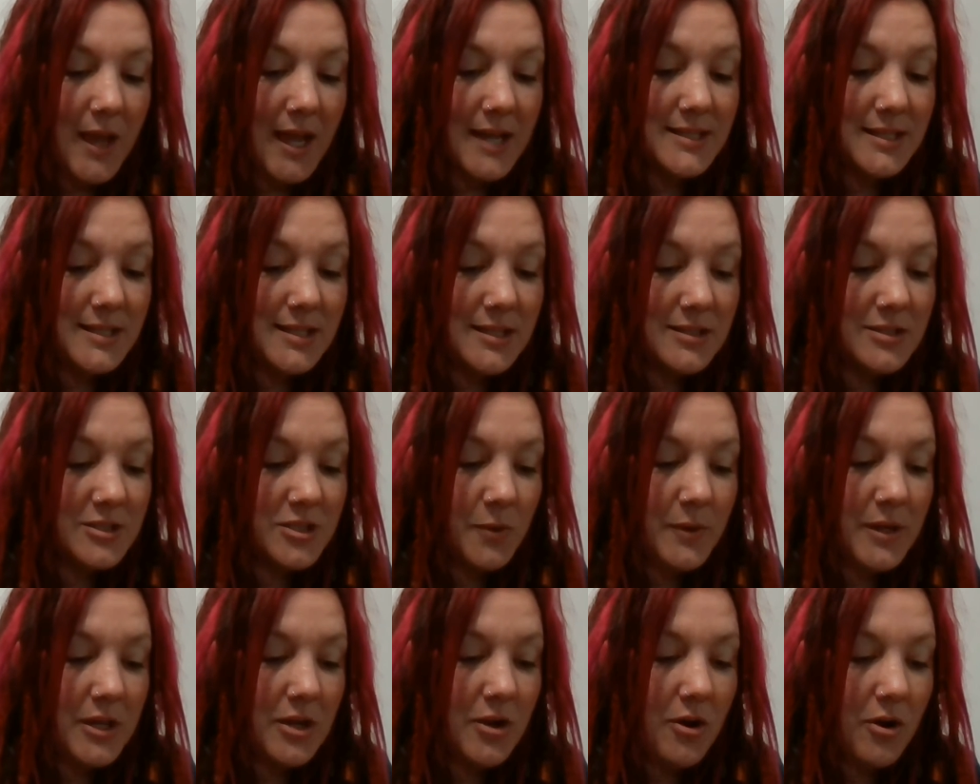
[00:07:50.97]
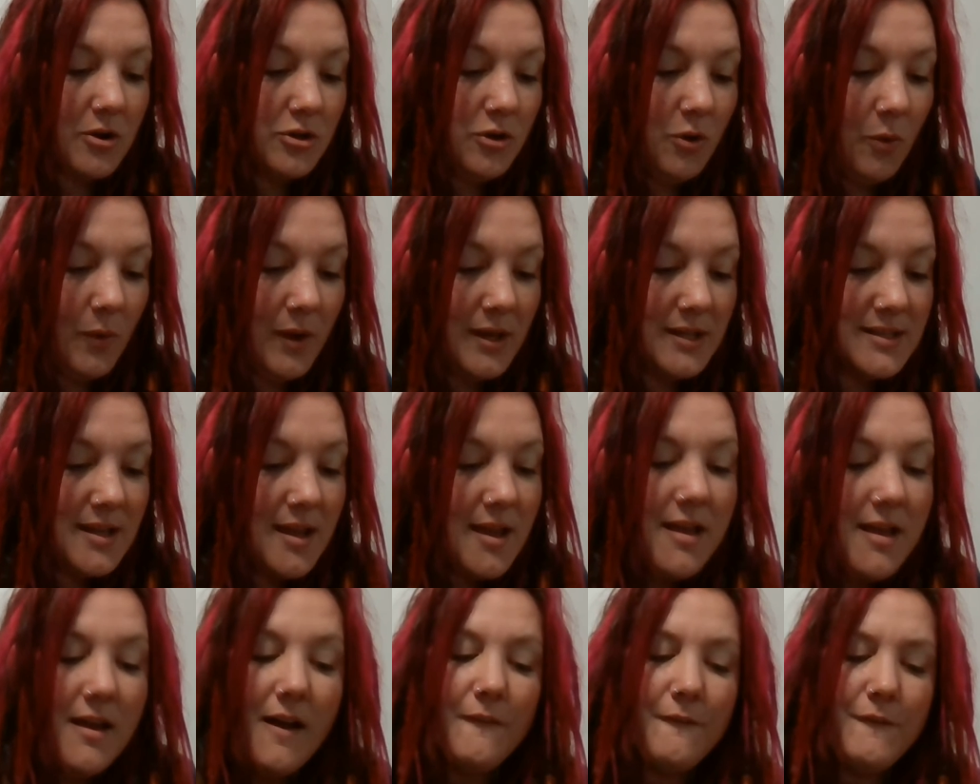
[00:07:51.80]
As he did so, he heard a noise,
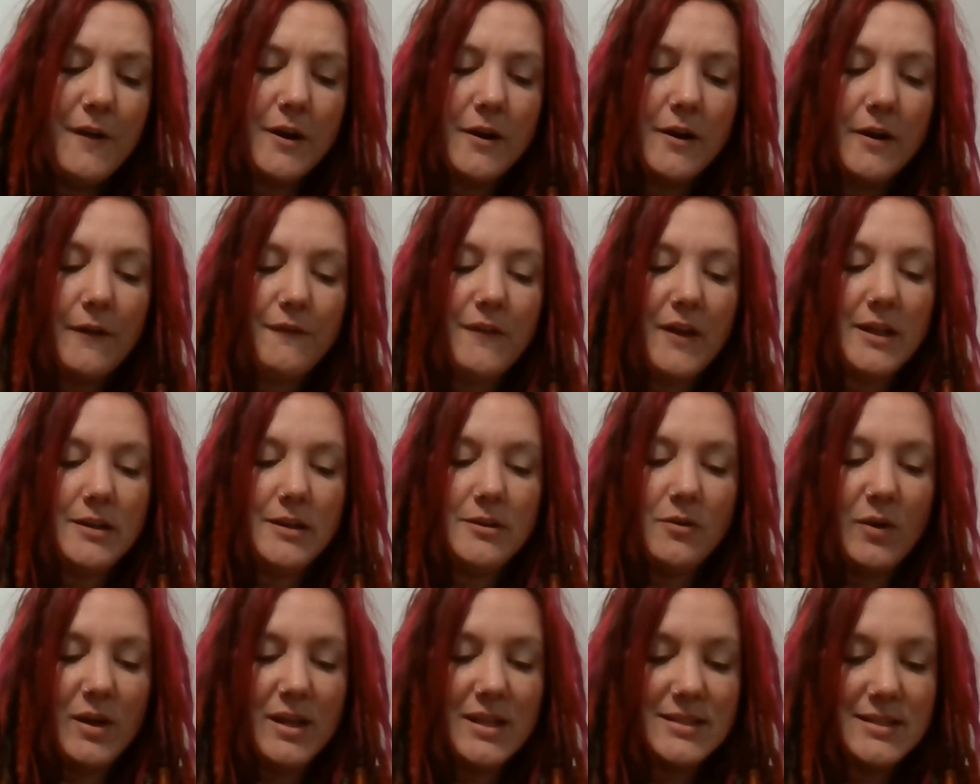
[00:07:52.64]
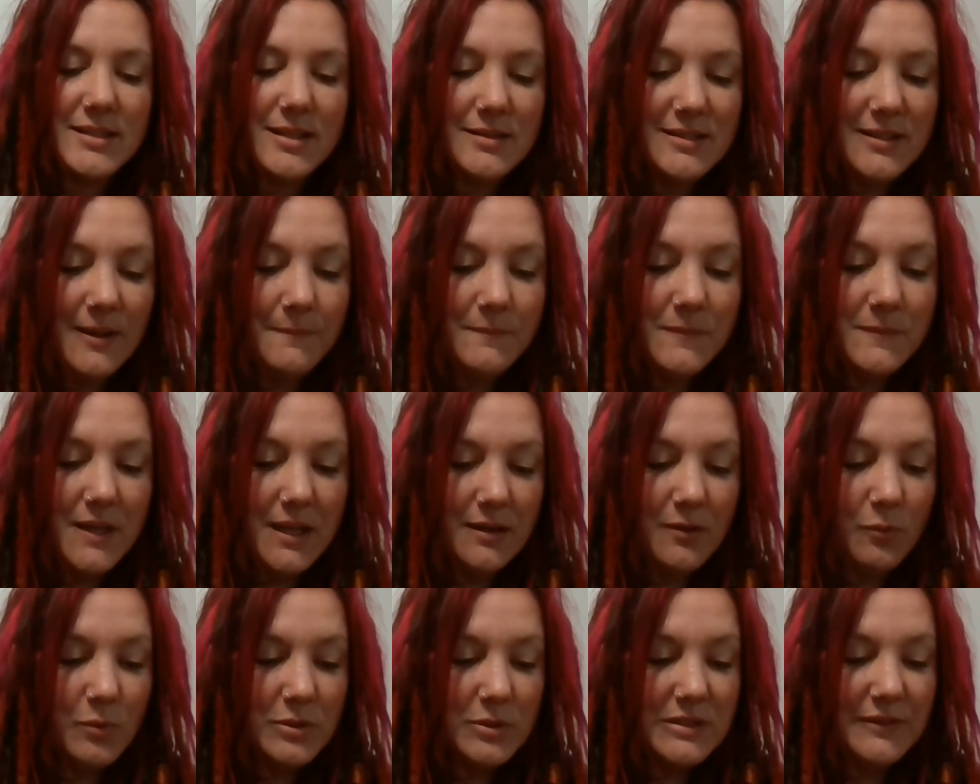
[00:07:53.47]
a very faint noise.
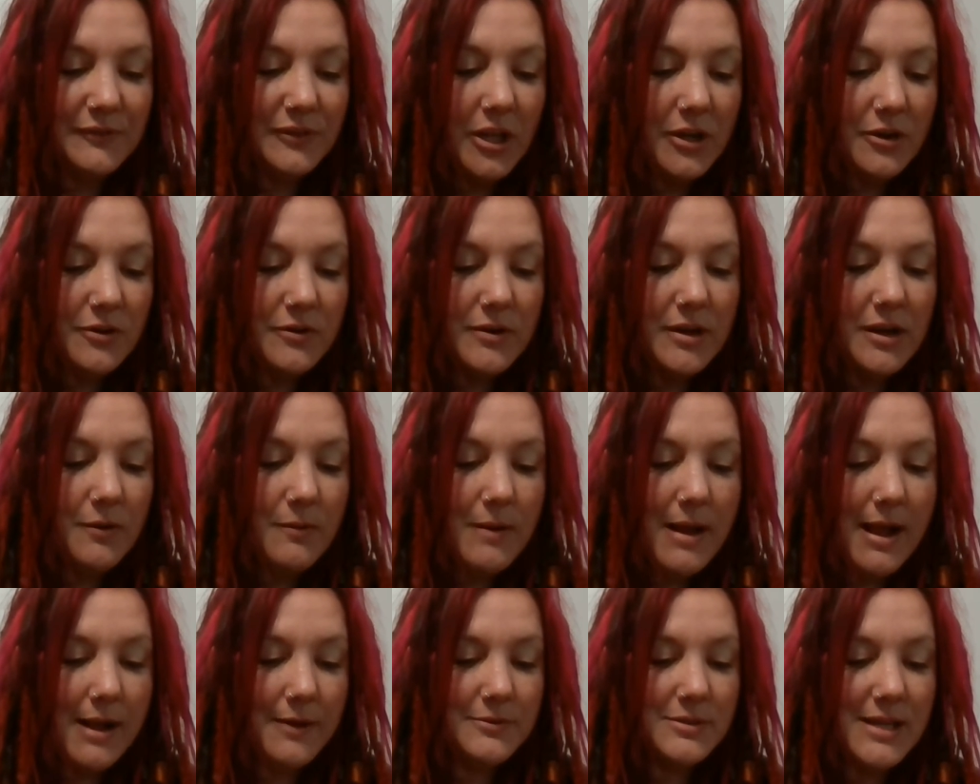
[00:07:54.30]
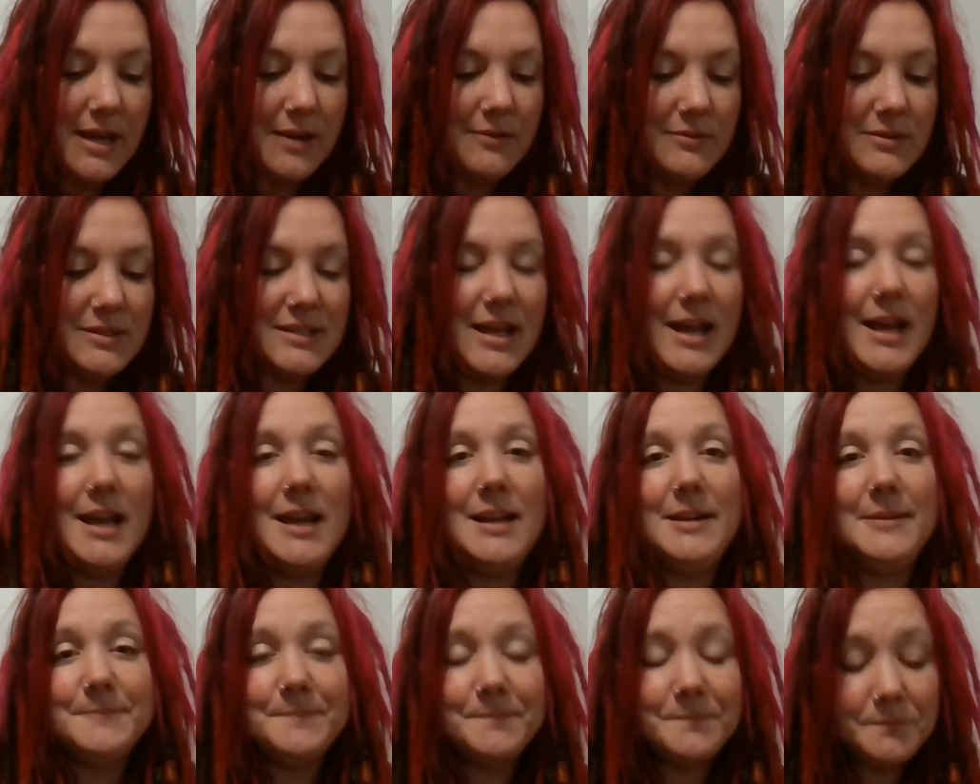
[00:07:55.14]
Something was fluttering around down
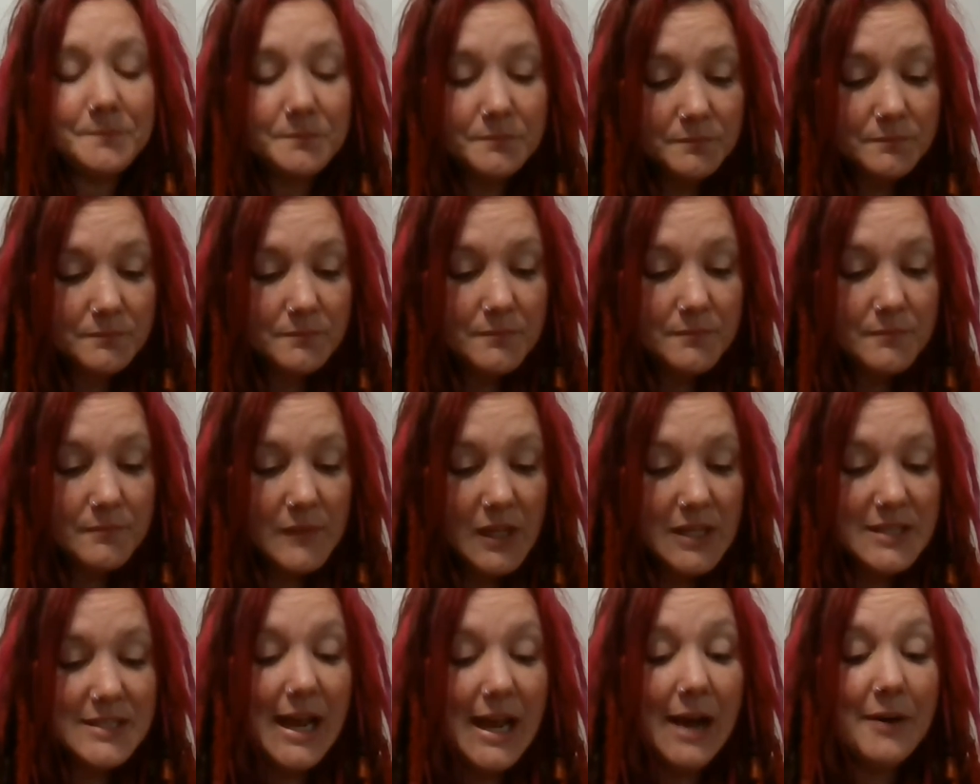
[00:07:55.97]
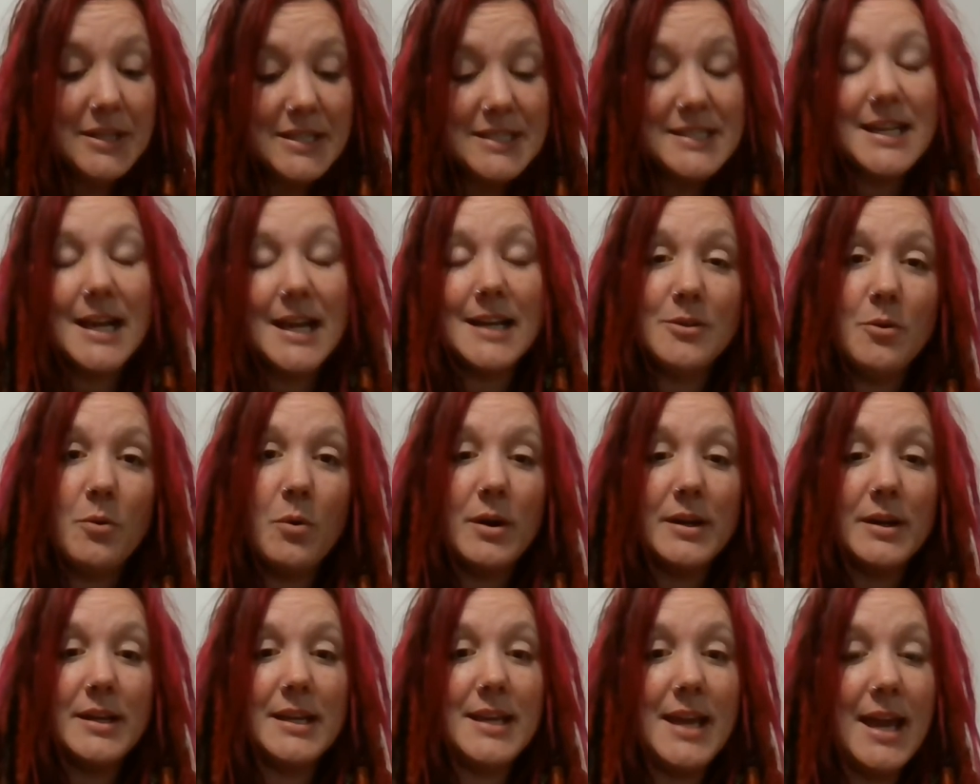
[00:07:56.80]
inside the
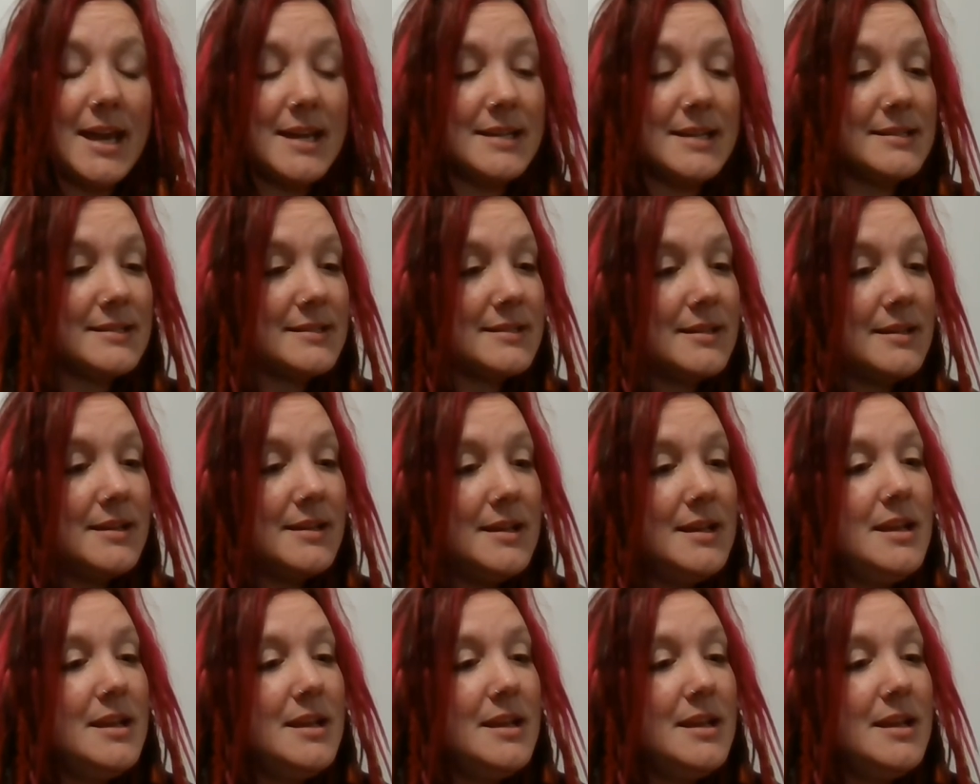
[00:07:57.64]
organ case.